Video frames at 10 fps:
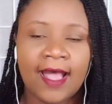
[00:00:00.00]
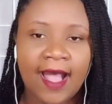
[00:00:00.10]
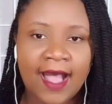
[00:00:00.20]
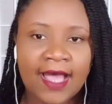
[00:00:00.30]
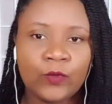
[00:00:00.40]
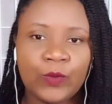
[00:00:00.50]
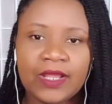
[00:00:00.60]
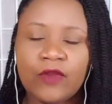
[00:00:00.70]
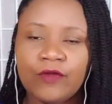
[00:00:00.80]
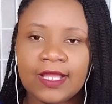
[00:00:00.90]
And when
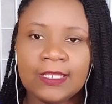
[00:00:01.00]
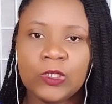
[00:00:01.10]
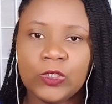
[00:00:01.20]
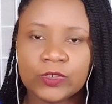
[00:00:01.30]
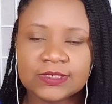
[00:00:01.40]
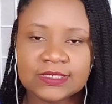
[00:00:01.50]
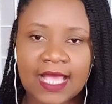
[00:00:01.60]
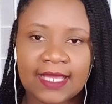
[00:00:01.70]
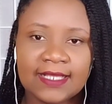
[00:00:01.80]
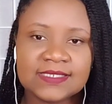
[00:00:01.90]
I really looked
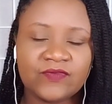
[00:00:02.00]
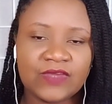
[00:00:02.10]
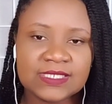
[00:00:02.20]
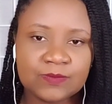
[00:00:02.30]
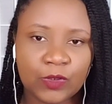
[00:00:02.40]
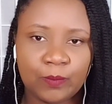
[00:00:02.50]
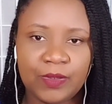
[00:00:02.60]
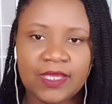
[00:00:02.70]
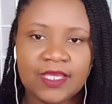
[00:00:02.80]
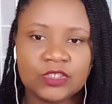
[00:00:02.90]
at his Facebook
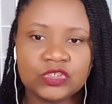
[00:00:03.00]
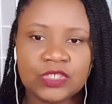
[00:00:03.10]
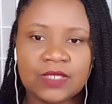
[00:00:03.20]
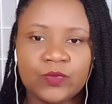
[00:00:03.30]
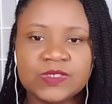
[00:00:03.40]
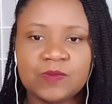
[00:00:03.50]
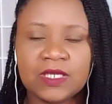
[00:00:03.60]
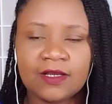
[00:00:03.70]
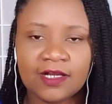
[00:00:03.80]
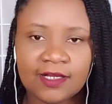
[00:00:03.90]
page, it was
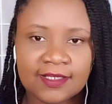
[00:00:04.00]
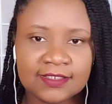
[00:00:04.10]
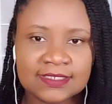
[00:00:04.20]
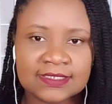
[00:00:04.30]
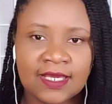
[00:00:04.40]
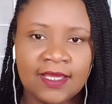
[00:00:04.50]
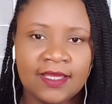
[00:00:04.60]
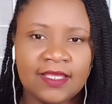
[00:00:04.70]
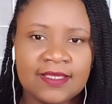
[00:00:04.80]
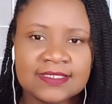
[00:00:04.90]
because
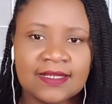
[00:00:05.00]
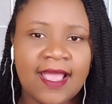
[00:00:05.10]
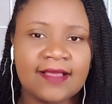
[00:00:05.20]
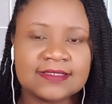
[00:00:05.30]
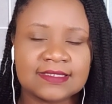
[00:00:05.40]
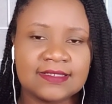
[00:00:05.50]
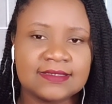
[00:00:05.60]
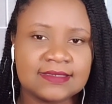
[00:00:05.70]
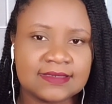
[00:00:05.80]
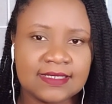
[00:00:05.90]
he's an
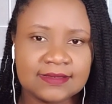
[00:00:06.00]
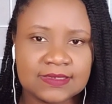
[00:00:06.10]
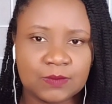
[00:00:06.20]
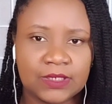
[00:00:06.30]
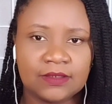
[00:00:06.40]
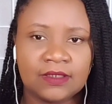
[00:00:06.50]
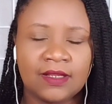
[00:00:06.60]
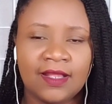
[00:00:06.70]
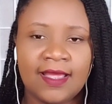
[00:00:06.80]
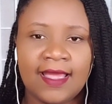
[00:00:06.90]
excellent salesman.
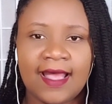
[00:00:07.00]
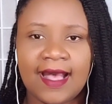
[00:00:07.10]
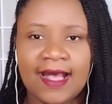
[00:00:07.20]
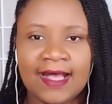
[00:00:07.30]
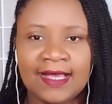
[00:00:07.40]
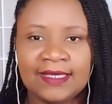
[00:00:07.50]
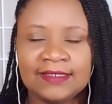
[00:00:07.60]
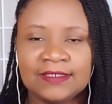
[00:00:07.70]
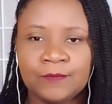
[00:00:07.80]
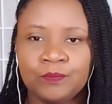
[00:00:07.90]

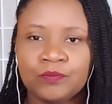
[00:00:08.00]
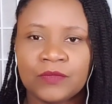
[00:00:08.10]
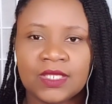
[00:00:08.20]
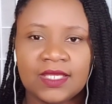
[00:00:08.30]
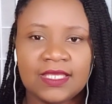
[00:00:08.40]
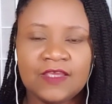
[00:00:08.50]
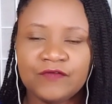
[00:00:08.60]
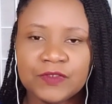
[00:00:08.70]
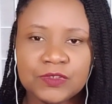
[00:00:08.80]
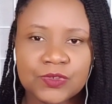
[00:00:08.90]
And
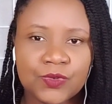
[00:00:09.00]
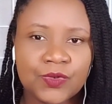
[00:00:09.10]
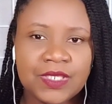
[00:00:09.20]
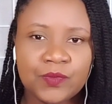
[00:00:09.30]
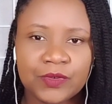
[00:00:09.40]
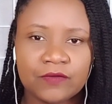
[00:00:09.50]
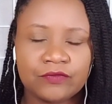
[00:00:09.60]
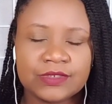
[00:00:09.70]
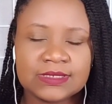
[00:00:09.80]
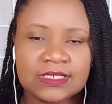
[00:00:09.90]
even though he would have
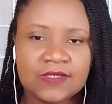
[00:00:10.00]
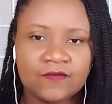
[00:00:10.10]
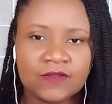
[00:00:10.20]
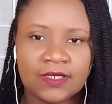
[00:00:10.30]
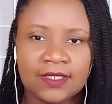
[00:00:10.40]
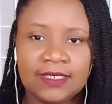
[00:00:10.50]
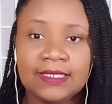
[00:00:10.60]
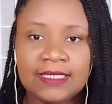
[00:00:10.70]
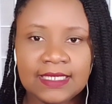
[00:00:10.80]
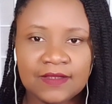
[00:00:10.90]
received a
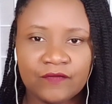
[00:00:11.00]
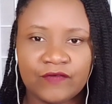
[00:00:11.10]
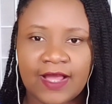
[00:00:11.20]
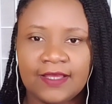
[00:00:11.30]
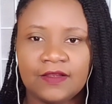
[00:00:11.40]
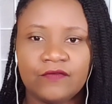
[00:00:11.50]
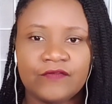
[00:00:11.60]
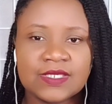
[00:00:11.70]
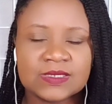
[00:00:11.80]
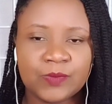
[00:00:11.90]
lead via the
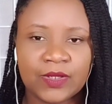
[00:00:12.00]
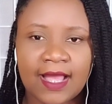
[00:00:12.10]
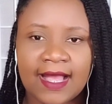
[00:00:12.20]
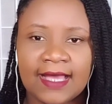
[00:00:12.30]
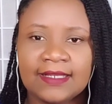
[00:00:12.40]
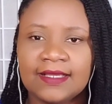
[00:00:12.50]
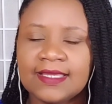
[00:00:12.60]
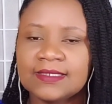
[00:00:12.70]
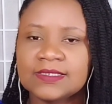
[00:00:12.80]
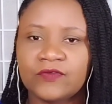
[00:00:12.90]
Facebook ad,
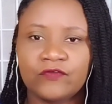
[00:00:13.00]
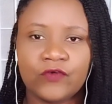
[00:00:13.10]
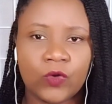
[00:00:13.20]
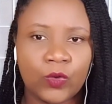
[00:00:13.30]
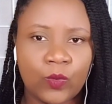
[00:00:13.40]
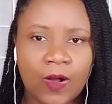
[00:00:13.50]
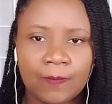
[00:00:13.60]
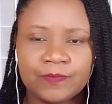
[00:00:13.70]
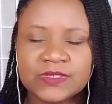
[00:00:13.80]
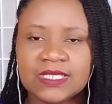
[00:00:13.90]
his
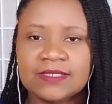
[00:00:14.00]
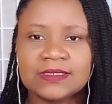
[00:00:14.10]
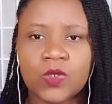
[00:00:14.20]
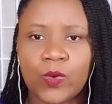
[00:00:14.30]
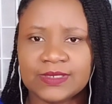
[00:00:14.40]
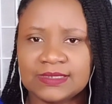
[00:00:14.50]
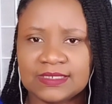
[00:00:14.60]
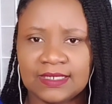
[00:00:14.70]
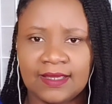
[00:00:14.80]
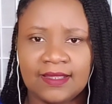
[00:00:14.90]
follow-ups, his
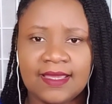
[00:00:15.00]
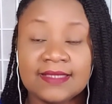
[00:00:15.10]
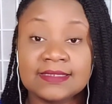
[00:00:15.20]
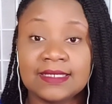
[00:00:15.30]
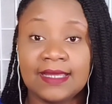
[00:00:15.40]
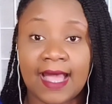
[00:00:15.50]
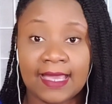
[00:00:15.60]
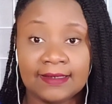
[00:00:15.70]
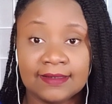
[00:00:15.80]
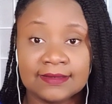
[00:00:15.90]
questioning, his
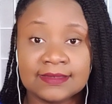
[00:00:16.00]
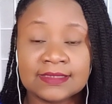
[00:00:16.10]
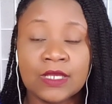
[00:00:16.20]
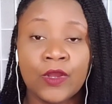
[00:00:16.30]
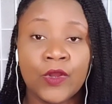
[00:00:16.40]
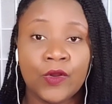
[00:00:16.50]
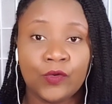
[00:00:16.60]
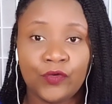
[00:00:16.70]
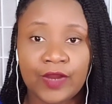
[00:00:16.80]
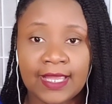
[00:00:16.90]
guidance
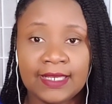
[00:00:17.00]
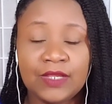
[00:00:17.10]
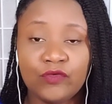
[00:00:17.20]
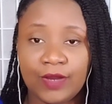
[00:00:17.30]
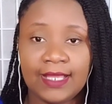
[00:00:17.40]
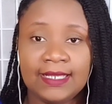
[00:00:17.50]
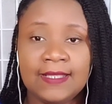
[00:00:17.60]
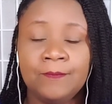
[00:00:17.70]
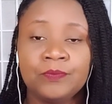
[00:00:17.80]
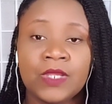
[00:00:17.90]

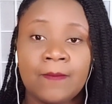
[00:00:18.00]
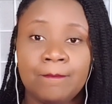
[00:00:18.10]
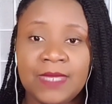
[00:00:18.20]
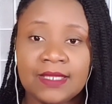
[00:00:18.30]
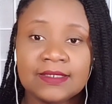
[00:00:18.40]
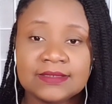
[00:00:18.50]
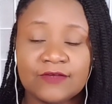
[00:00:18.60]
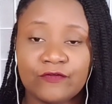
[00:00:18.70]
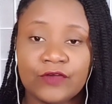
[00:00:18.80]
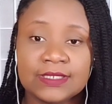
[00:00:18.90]
really made a
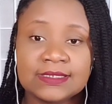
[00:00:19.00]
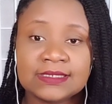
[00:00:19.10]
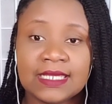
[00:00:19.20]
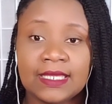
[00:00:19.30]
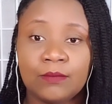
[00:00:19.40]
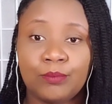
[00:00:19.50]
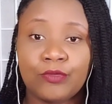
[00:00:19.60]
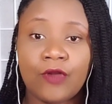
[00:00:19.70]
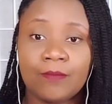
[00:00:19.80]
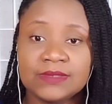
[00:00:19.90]
difference in
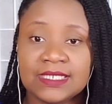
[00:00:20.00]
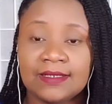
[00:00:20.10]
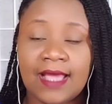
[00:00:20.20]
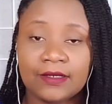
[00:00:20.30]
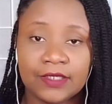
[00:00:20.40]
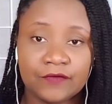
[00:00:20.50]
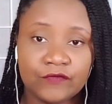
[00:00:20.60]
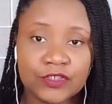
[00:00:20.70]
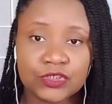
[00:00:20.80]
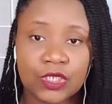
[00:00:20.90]
prompting that
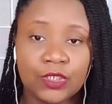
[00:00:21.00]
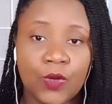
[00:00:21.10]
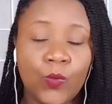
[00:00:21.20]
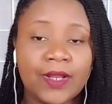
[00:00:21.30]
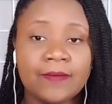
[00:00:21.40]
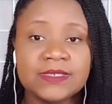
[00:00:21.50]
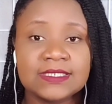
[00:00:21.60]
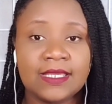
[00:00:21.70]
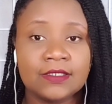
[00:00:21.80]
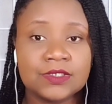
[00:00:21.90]
conversion. Now, what I'm
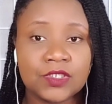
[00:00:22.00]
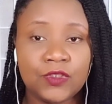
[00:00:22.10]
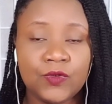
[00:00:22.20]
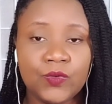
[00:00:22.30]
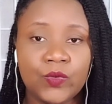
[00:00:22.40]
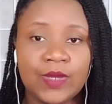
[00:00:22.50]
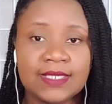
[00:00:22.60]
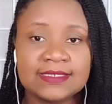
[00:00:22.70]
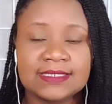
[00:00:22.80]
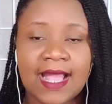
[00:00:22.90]
saying to you
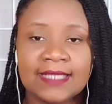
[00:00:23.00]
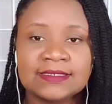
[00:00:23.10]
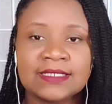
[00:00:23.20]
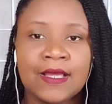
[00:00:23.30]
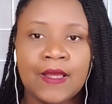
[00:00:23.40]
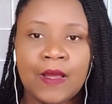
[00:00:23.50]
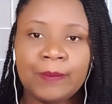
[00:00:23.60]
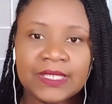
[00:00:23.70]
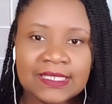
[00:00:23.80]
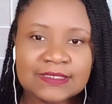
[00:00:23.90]
is that
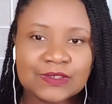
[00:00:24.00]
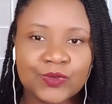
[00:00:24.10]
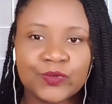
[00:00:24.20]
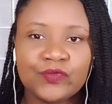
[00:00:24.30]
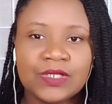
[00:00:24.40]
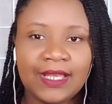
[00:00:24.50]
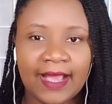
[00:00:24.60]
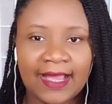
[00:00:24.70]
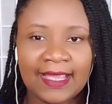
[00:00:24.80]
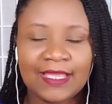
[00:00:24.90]
please don't
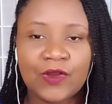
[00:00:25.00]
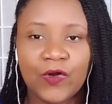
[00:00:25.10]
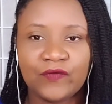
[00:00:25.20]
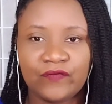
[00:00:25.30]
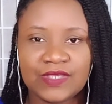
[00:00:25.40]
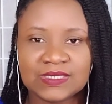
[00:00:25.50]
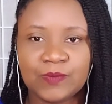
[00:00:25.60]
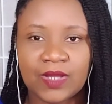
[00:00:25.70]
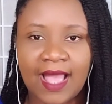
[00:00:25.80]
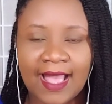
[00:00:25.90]
rely on
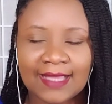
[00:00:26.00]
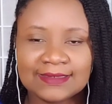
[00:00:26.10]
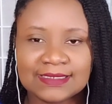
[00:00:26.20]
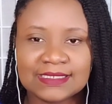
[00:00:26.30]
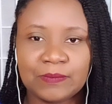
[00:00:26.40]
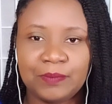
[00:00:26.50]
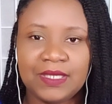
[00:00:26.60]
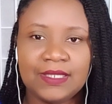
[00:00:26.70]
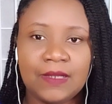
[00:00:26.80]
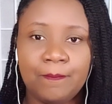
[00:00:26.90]
Facebook ads to
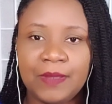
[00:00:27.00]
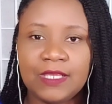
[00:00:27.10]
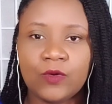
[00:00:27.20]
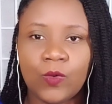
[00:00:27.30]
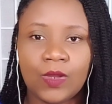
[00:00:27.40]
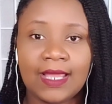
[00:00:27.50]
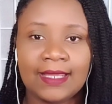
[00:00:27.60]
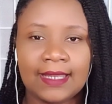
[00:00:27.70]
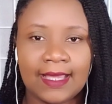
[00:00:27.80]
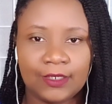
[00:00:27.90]
be the be-all
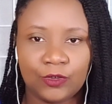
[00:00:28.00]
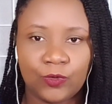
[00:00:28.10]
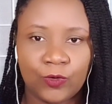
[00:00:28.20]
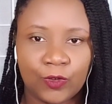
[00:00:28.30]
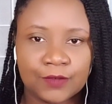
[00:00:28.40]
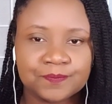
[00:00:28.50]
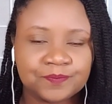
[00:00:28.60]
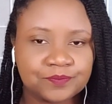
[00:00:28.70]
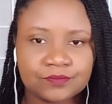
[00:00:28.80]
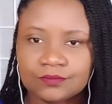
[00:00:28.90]
and end-all.
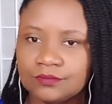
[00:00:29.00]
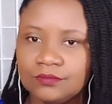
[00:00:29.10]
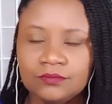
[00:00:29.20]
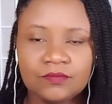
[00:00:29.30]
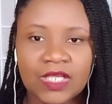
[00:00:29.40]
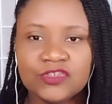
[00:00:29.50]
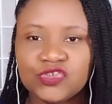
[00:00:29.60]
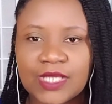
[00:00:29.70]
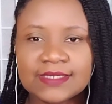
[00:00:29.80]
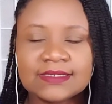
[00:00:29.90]

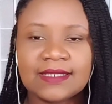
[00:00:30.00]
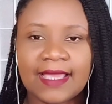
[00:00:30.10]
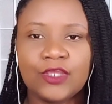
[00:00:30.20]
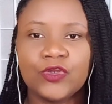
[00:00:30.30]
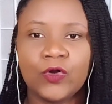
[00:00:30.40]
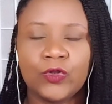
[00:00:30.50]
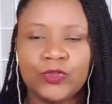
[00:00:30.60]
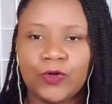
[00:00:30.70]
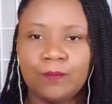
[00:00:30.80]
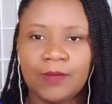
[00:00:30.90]
Just like
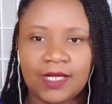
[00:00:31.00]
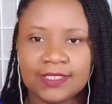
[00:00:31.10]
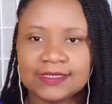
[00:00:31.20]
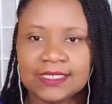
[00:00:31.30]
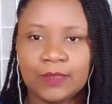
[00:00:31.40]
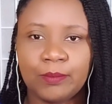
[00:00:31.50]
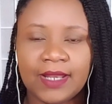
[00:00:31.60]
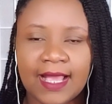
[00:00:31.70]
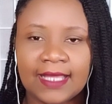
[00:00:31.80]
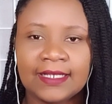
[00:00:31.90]
your marketing
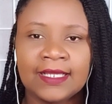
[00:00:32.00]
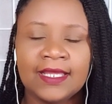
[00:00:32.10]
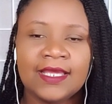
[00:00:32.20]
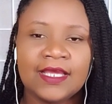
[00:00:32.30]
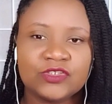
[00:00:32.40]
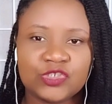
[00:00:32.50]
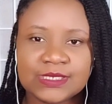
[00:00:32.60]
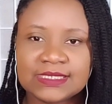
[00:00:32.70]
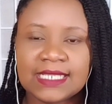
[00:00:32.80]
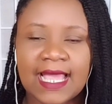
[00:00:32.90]
plan,
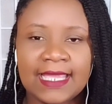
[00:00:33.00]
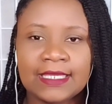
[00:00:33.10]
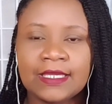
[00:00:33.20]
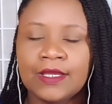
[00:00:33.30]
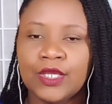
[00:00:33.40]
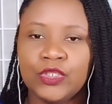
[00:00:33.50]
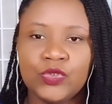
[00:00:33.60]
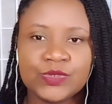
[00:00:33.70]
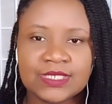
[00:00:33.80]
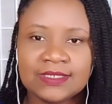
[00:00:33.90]
just like
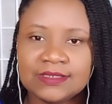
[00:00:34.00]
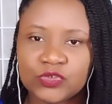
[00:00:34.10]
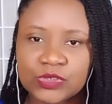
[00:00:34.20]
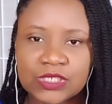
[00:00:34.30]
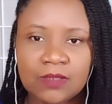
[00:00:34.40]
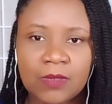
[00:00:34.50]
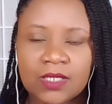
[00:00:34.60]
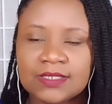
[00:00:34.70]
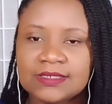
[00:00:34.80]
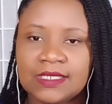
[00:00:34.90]
using digital
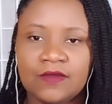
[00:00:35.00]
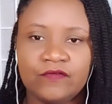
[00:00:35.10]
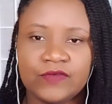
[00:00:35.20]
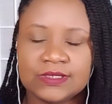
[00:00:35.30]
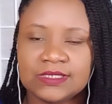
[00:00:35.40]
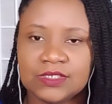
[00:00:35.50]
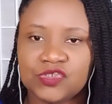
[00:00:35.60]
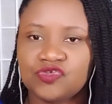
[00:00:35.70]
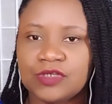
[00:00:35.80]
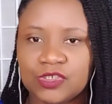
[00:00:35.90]
marketing versus
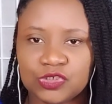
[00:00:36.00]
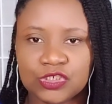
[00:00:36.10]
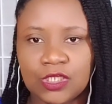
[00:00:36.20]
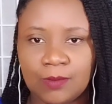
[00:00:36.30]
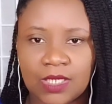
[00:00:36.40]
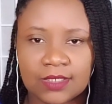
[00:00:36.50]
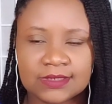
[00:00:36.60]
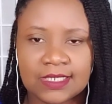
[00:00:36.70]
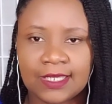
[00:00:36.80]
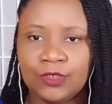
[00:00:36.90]
traditional marketing.